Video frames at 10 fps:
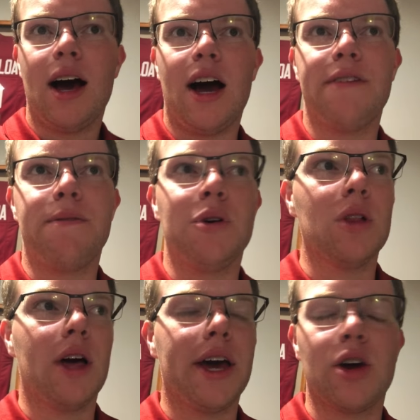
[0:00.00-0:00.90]
I feel
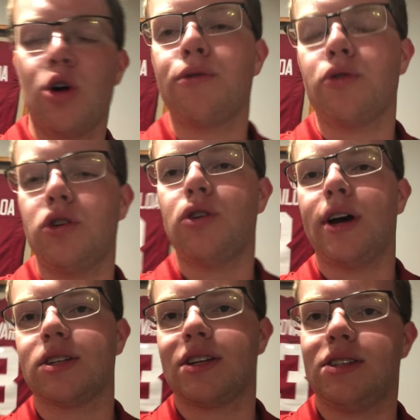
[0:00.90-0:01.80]
like hopefully you
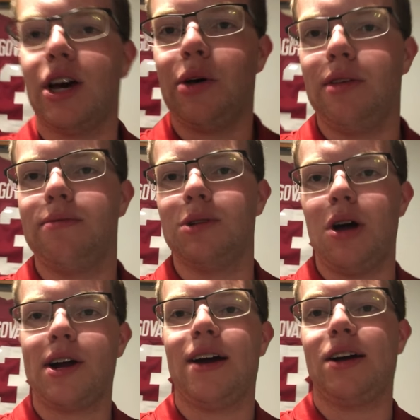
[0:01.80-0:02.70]
guys could tell in the
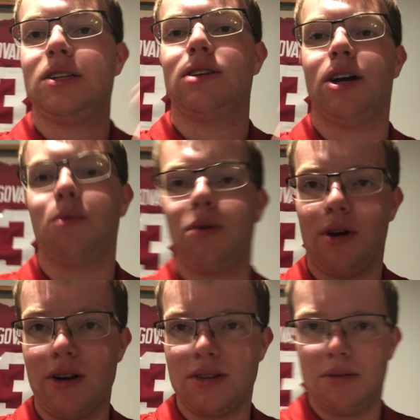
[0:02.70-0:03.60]
vlog how excited we
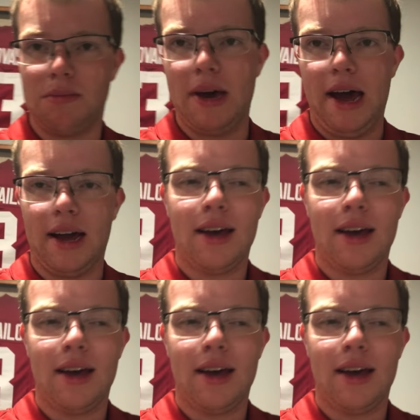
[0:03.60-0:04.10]
are to be back.